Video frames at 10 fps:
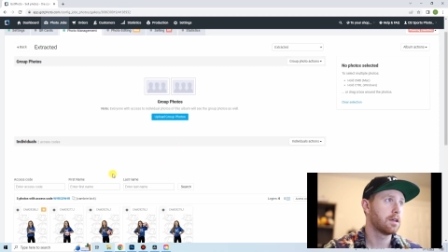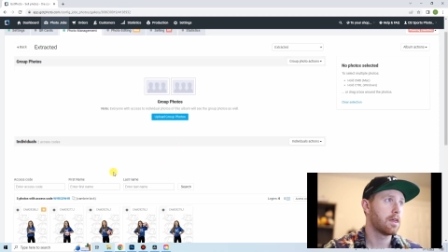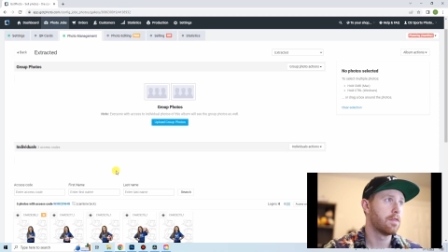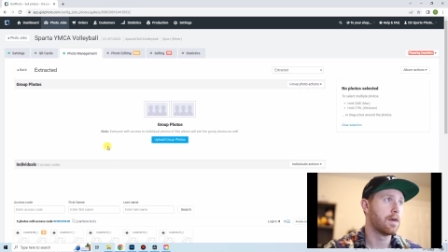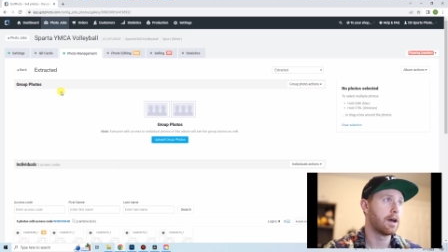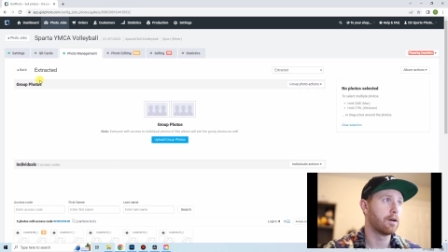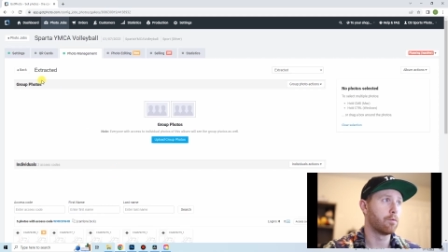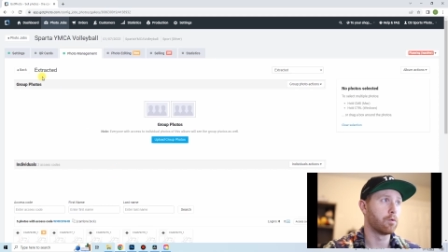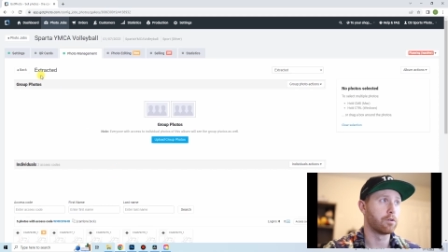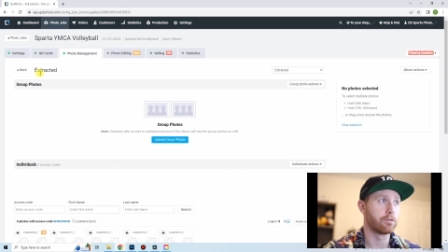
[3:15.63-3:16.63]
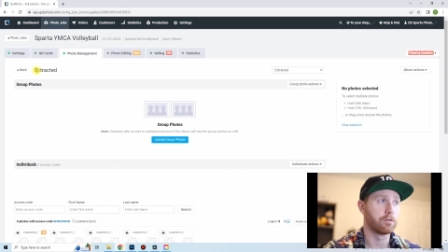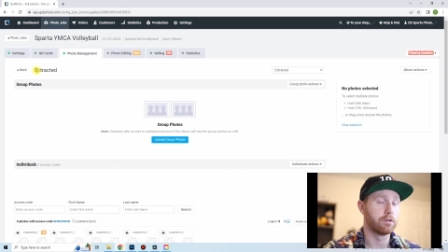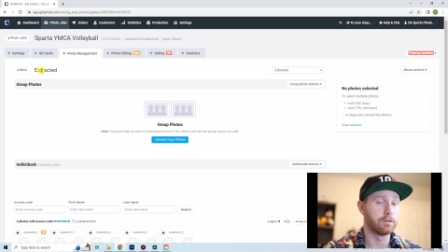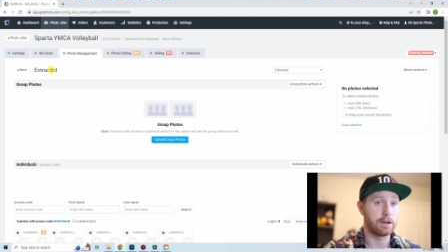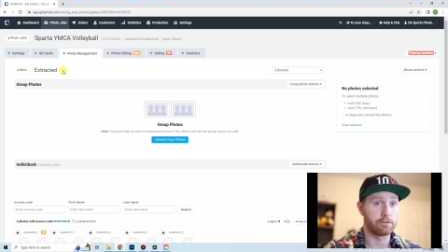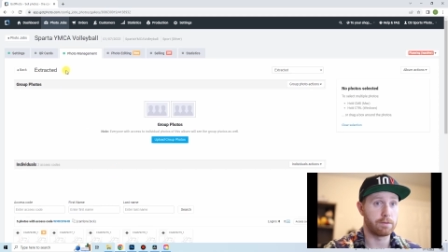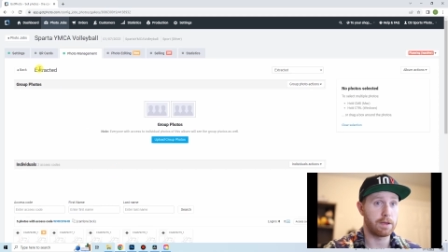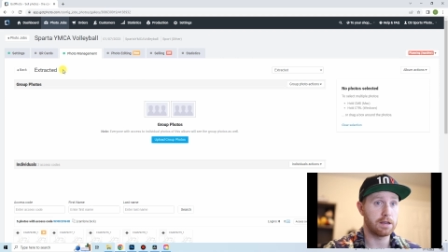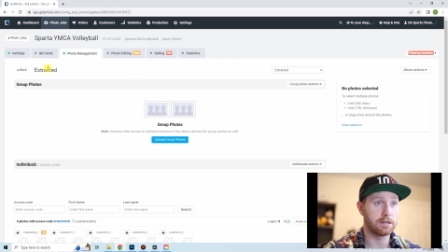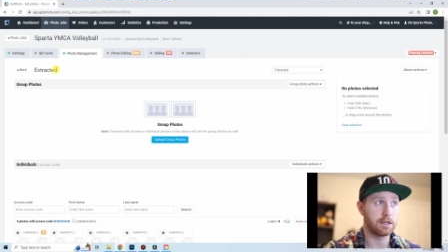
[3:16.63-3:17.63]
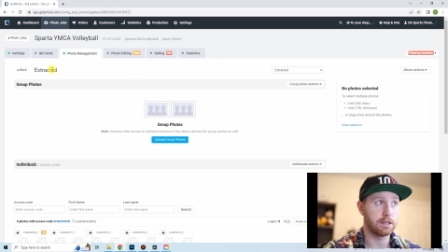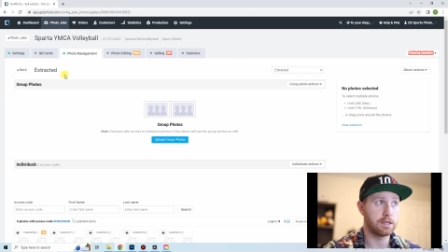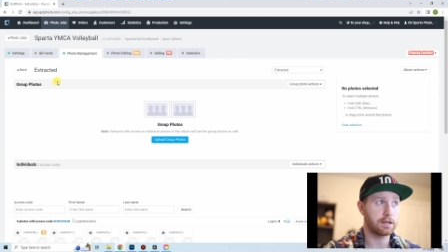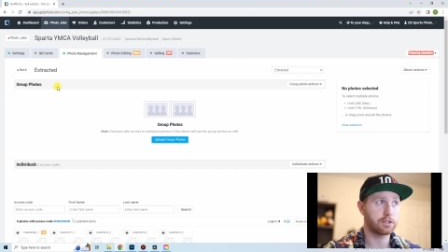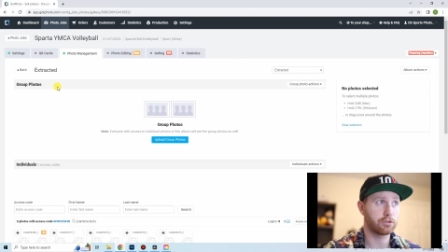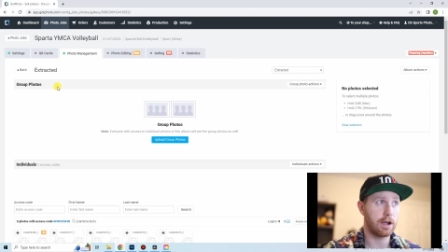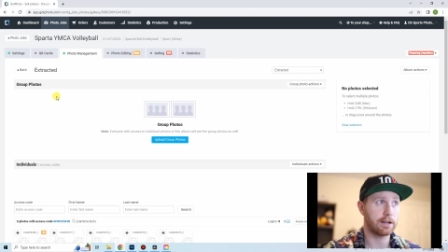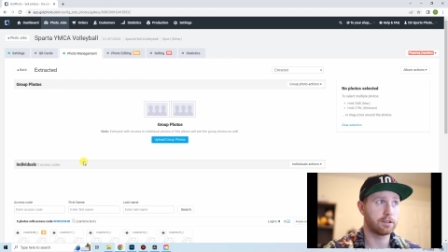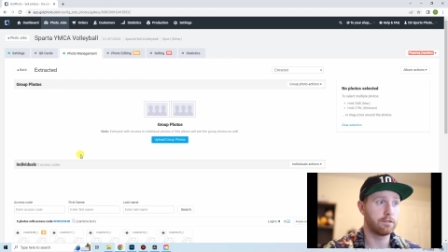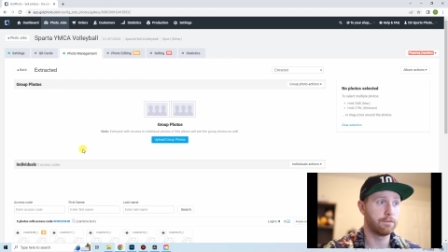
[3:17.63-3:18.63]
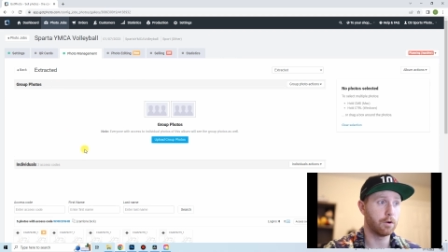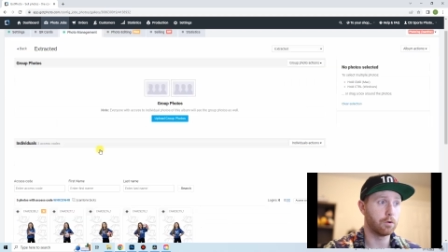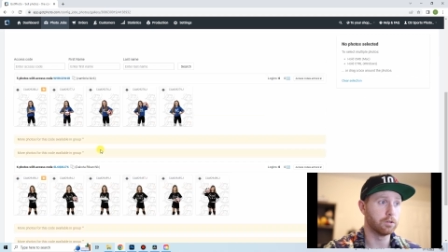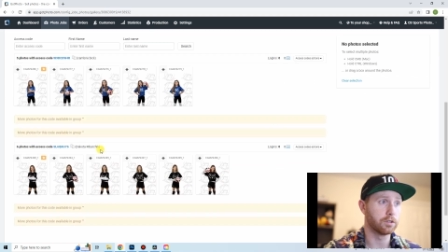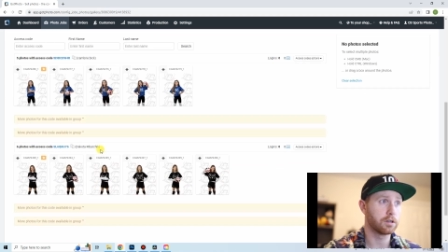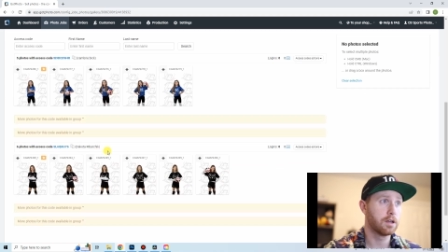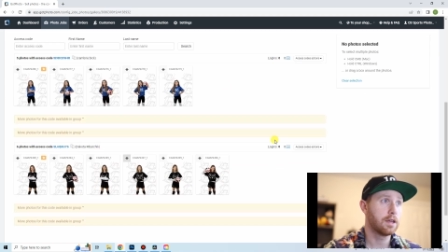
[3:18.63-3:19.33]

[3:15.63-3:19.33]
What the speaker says: that remained in the extracted folder.